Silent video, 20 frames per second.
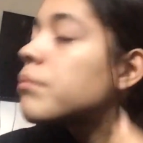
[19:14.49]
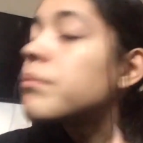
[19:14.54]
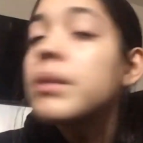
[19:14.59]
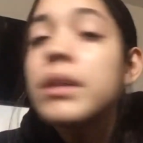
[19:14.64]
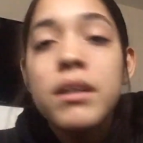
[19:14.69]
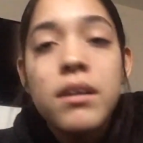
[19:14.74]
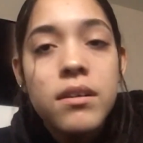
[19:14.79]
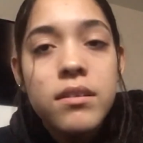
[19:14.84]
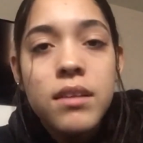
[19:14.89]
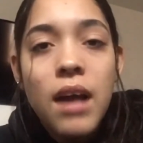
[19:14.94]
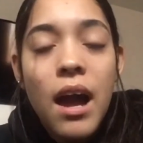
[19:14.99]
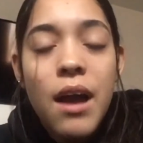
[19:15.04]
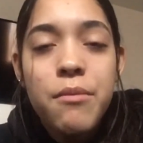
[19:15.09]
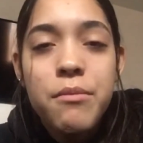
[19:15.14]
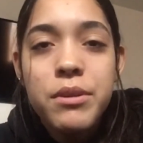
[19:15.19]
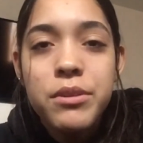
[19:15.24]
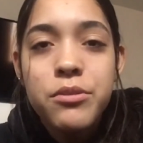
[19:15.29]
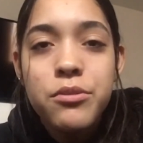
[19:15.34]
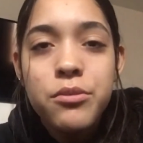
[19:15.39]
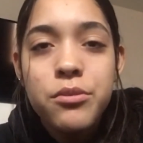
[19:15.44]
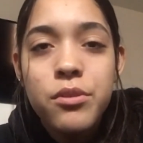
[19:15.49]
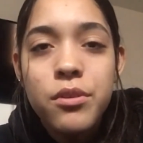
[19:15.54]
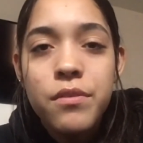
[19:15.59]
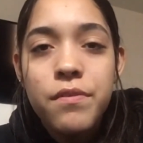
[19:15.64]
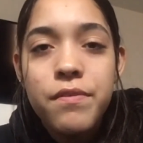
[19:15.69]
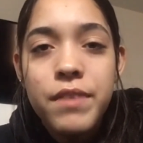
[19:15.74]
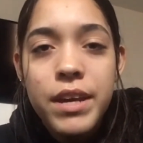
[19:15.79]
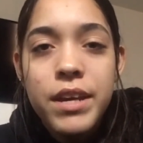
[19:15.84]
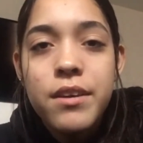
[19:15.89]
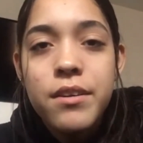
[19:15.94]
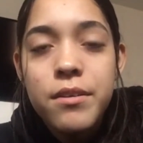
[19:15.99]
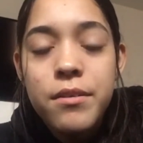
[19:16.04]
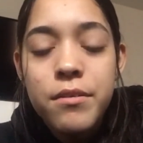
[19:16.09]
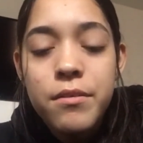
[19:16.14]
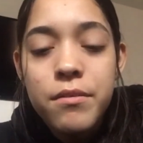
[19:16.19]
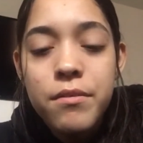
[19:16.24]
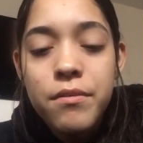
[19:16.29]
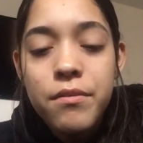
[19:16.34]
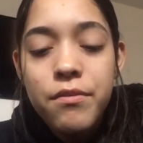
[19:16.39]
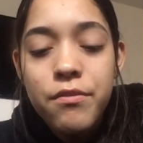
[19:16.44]
because I went through the fake
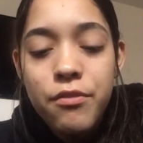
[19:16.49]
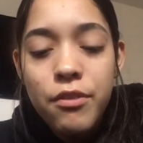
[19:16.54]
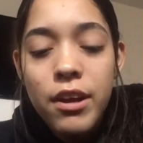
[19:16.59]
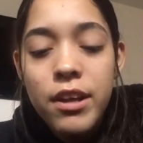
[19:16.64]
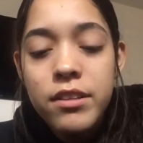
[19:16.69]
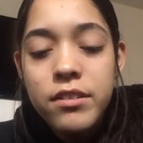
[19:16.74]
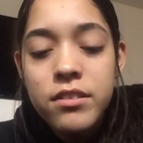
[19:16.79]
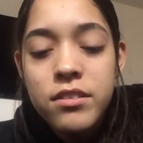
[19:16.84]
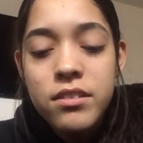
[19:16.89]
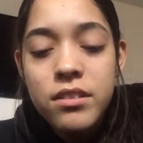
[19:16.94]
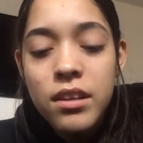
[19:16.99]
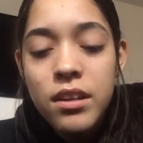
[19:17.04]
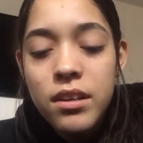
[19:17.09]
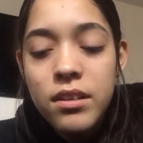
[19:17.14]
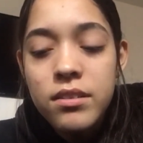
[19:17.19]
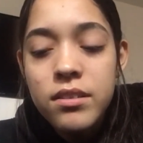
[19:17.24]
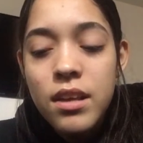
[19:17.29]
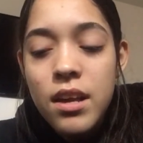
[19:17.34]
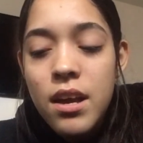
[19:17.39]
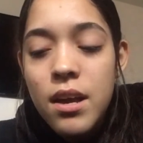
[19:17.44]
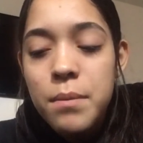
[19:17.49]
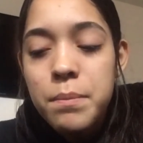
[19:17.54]
friends things,